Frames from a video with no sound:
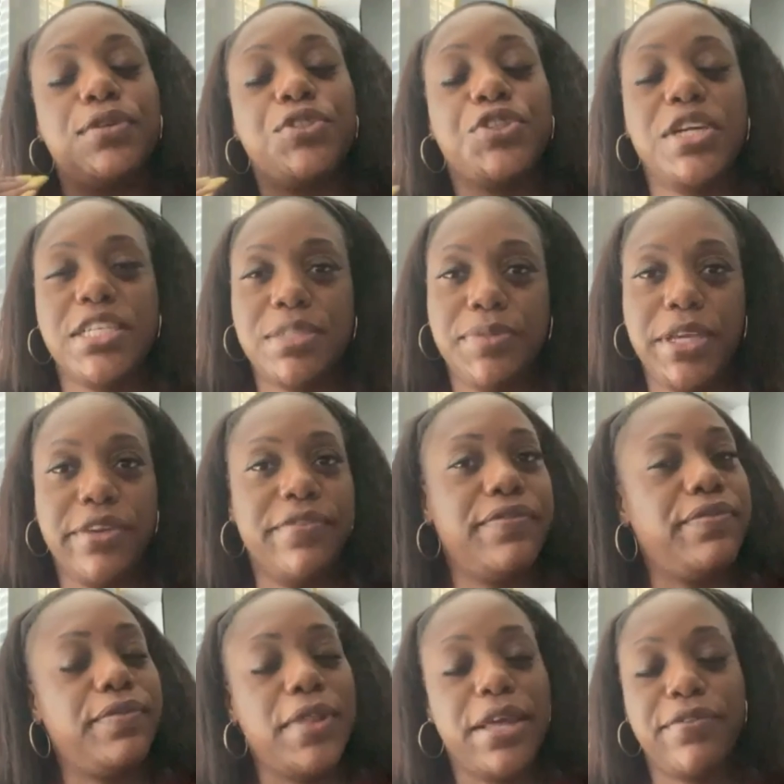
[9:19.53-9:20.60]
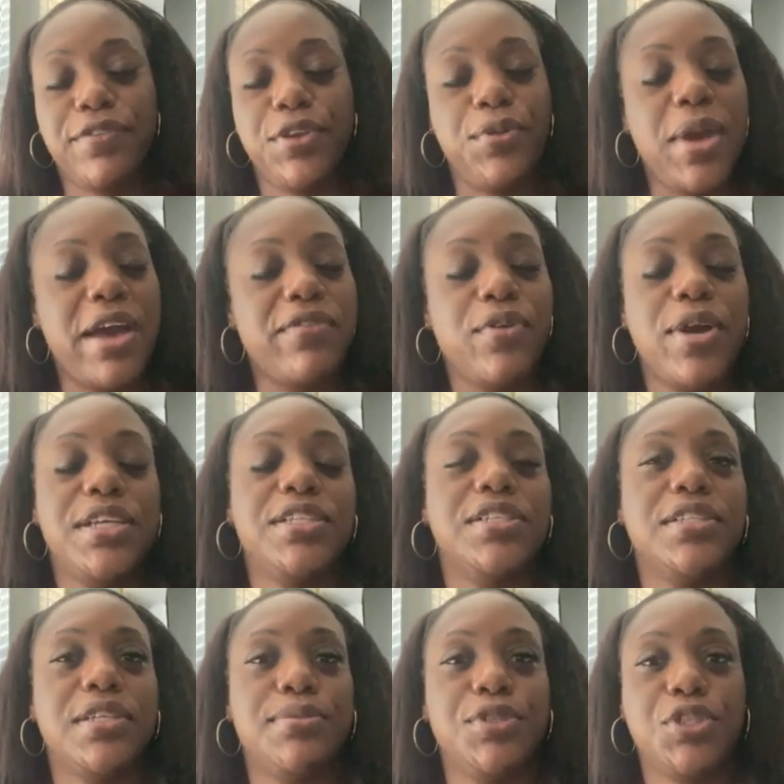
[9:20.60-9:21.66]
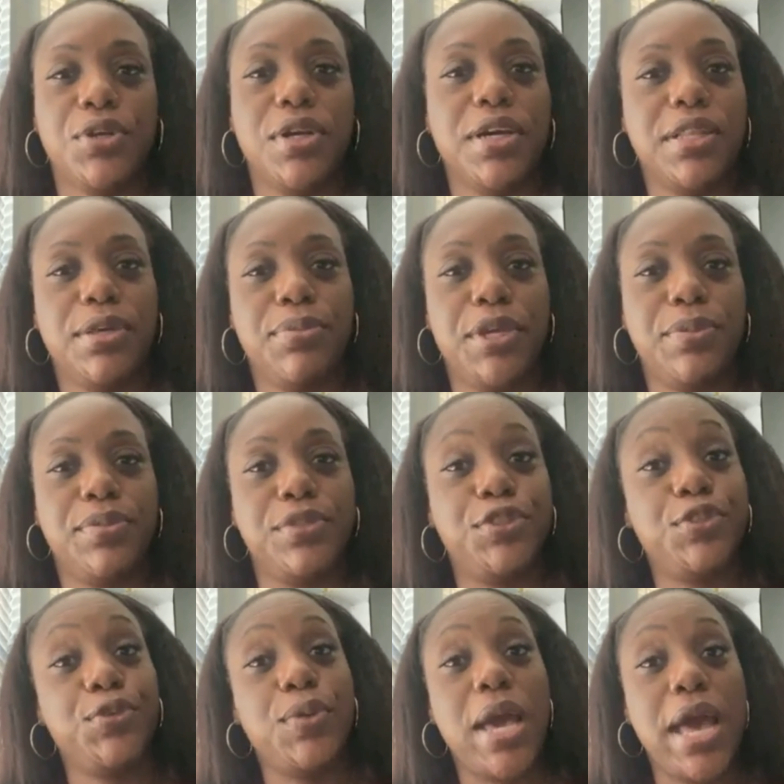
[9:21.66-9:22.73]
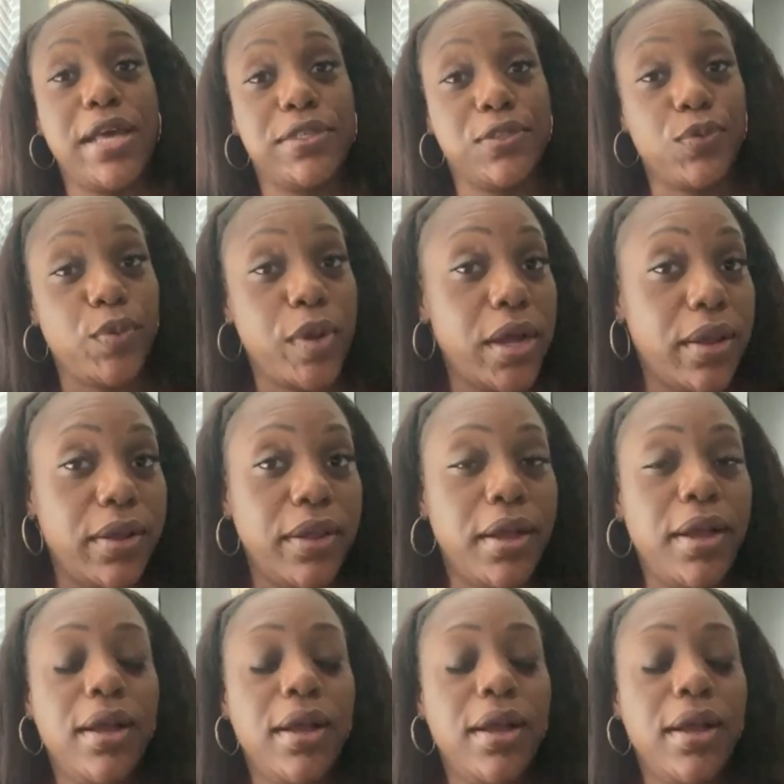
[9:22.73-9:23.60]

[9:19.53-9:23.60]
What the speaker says: Trust me, if you have questions, I'm sure other people do as well.